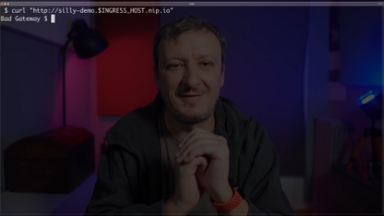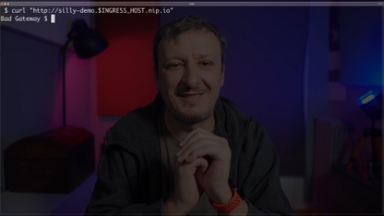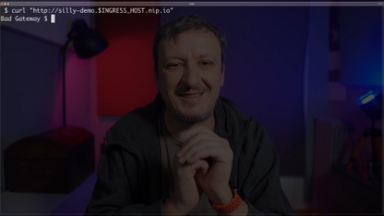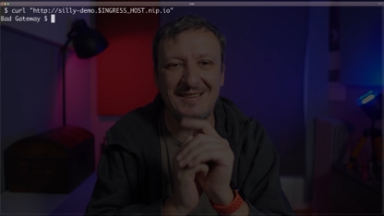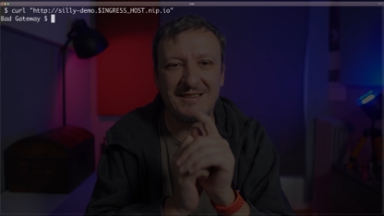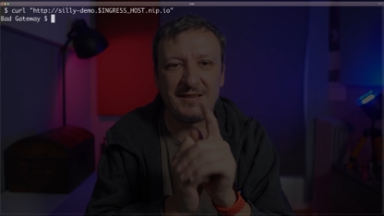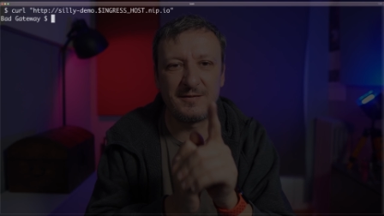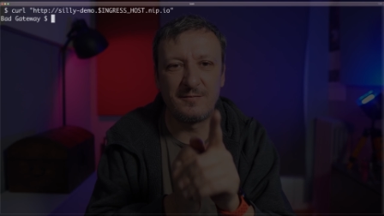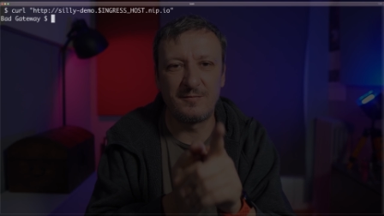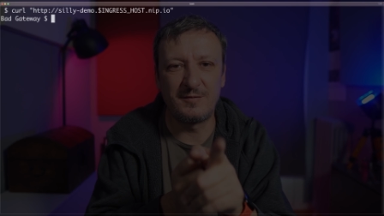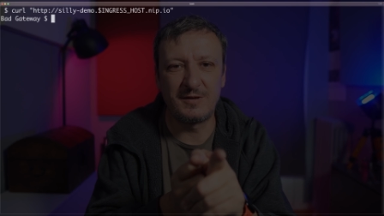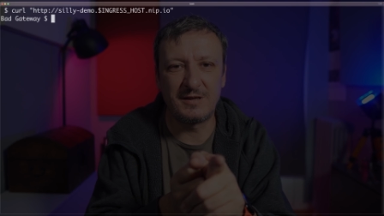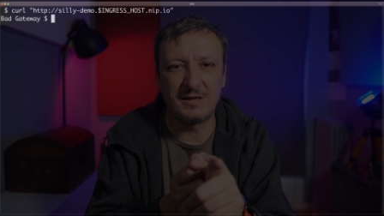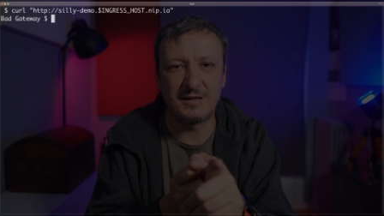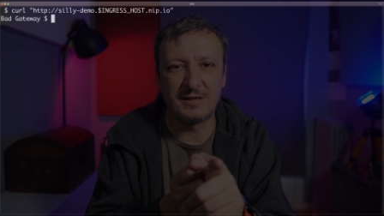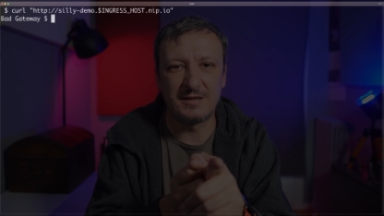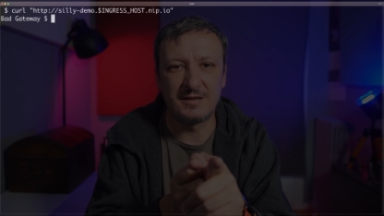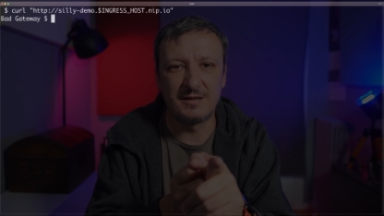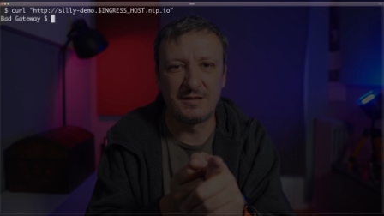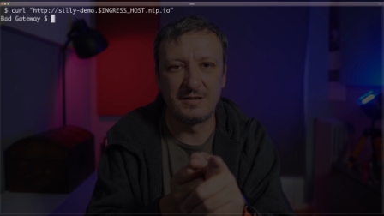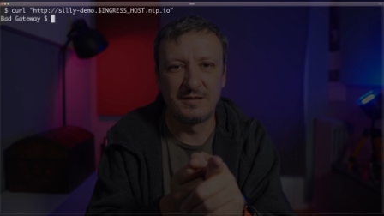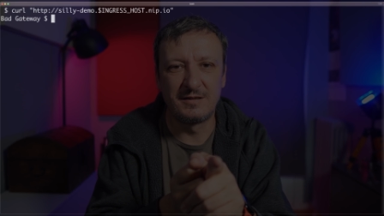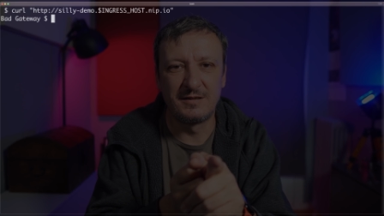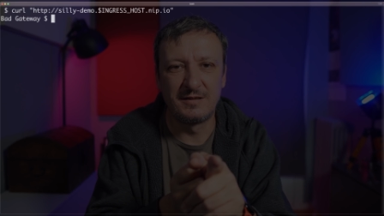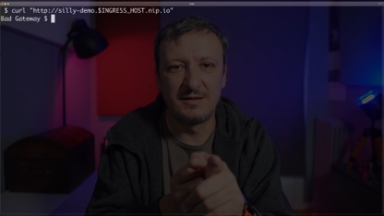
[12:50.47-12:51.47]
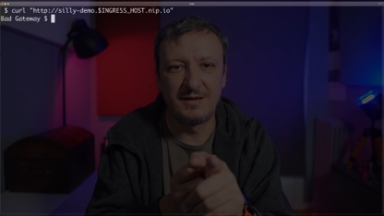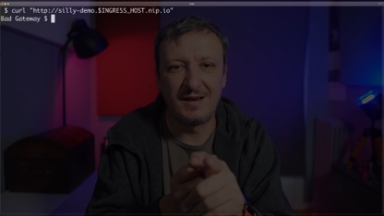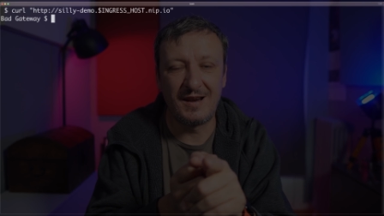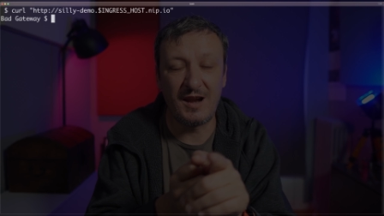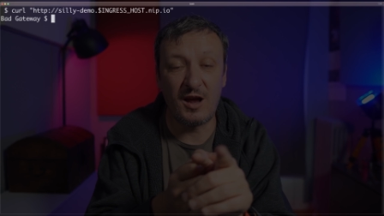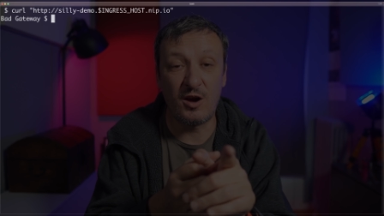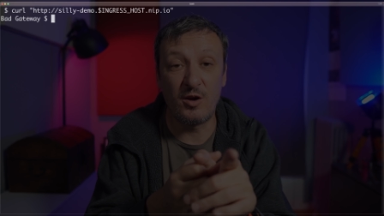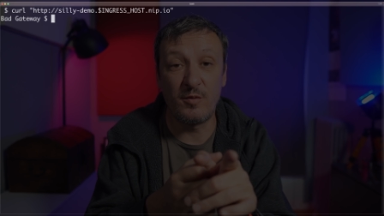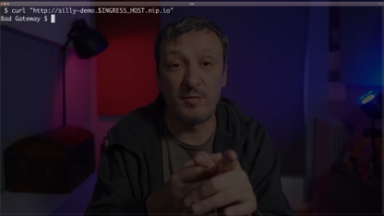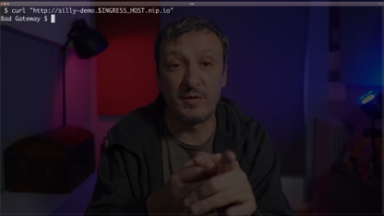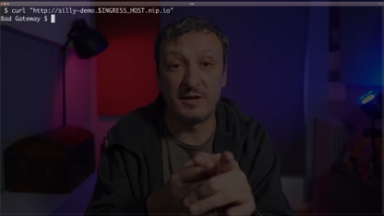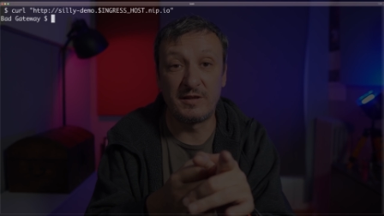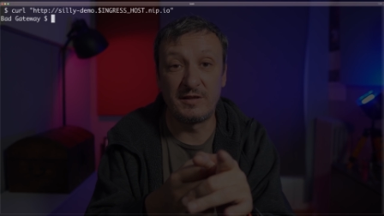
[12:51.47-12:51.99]
Doesn't work. And
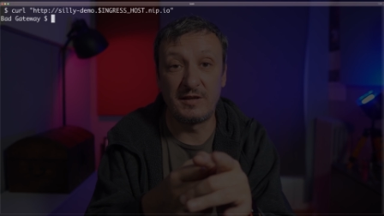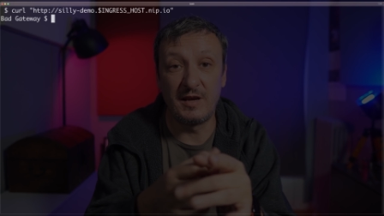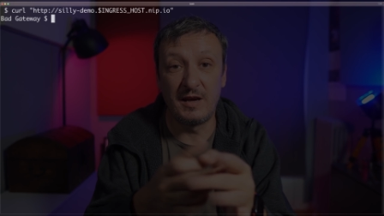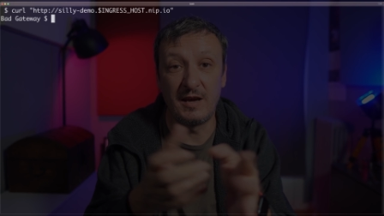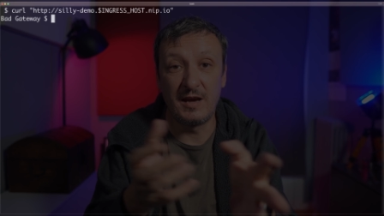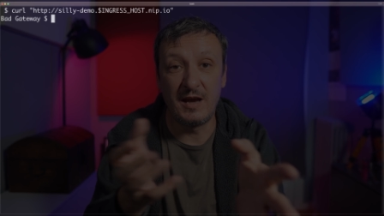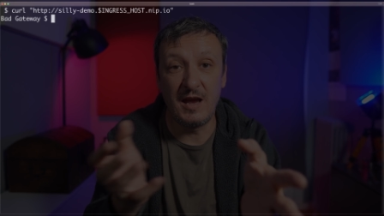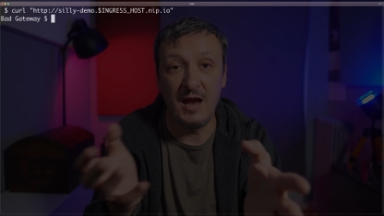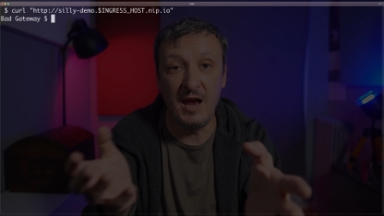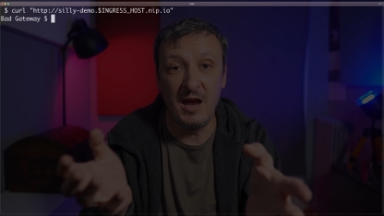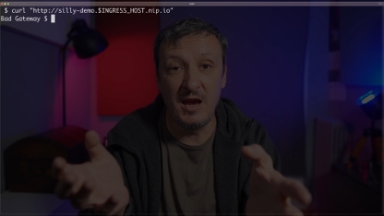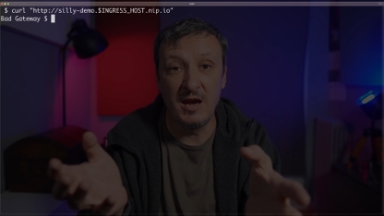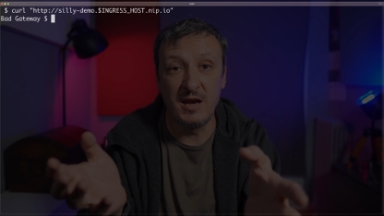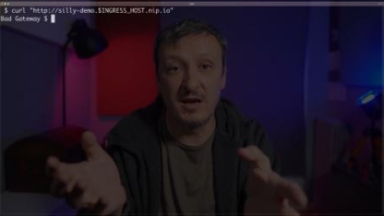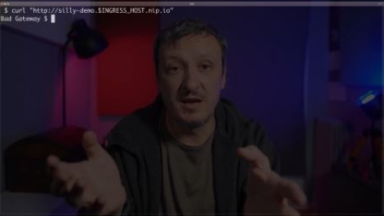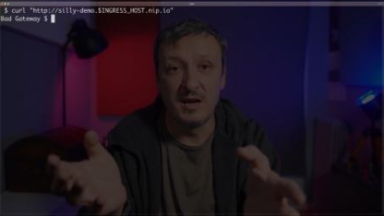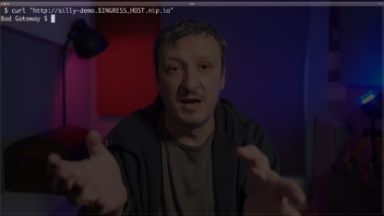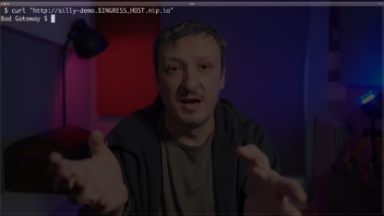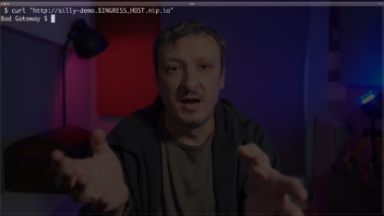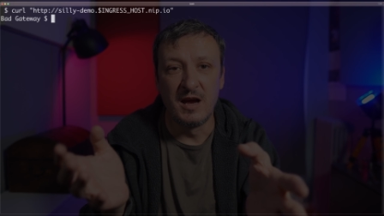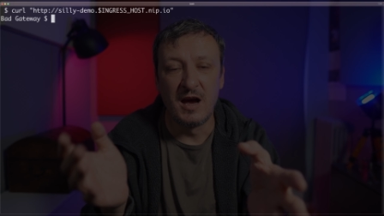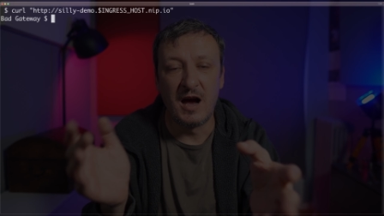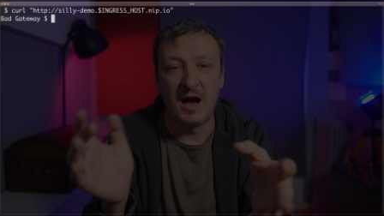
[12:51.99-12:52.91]
now you might say, hey,